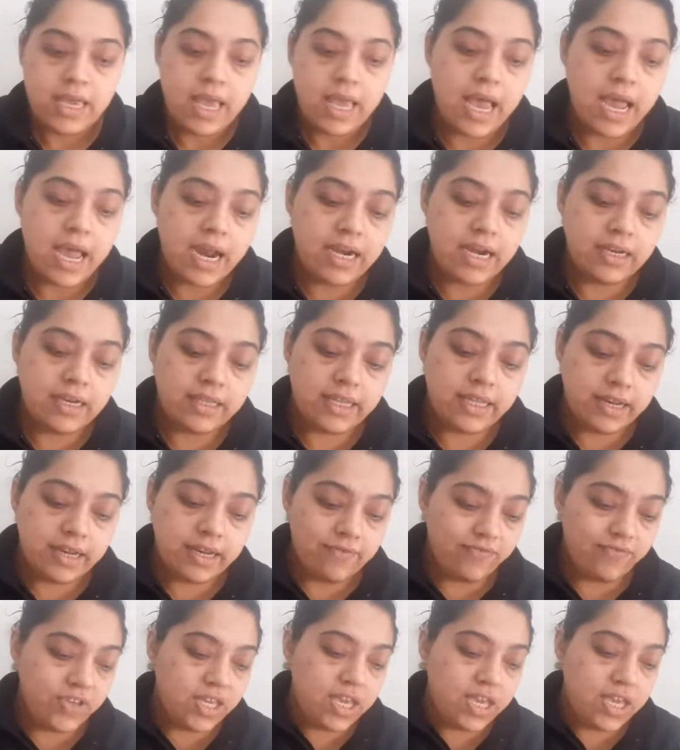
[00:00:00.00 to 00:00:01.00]
And
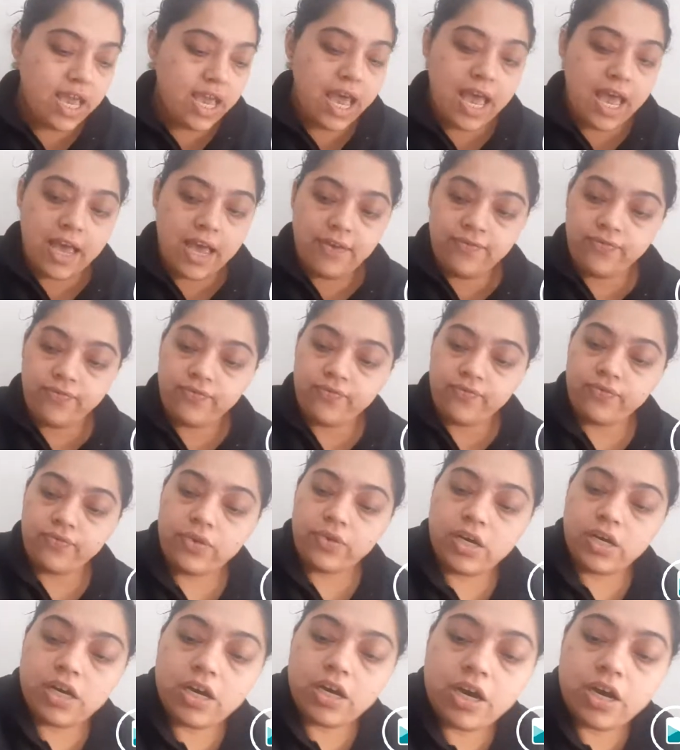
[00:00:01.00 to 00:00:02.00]
then we have
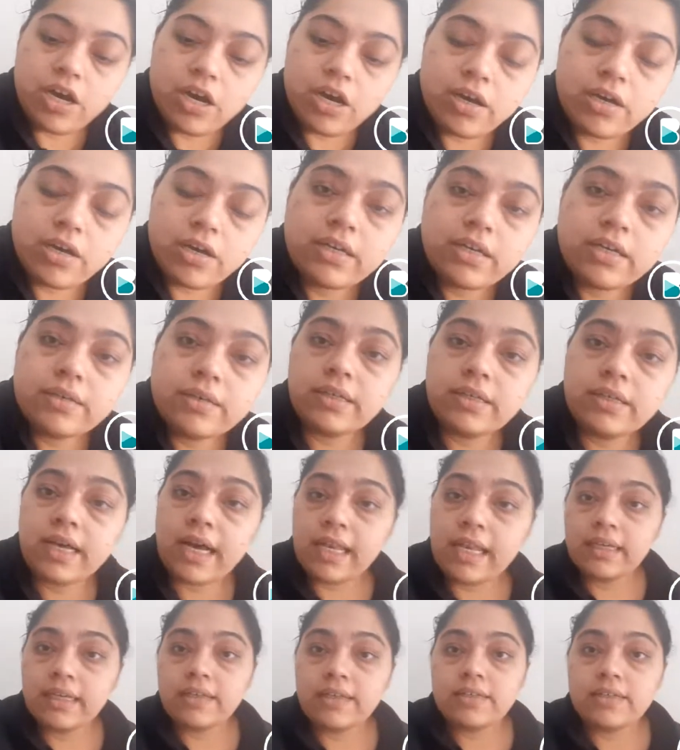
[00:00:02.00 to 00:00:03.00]

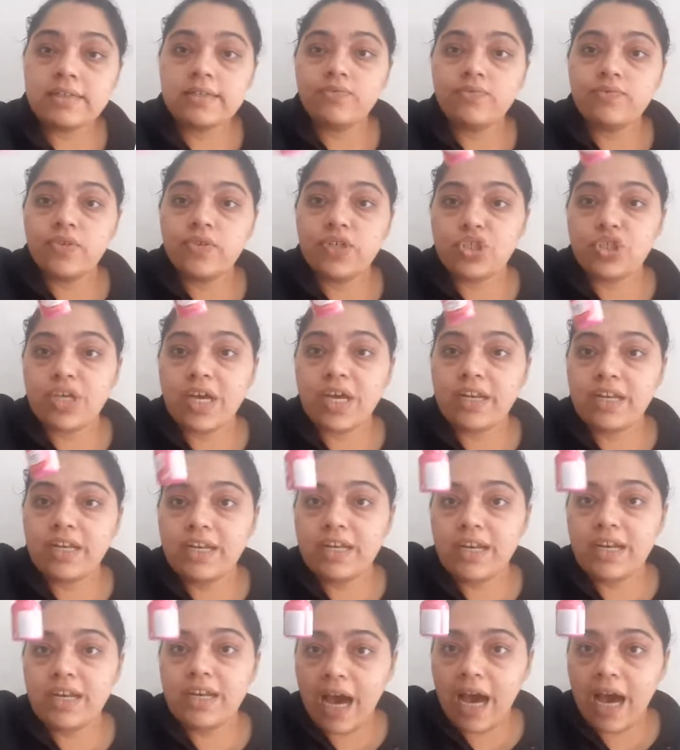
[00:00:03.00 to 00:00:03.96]
colors which are in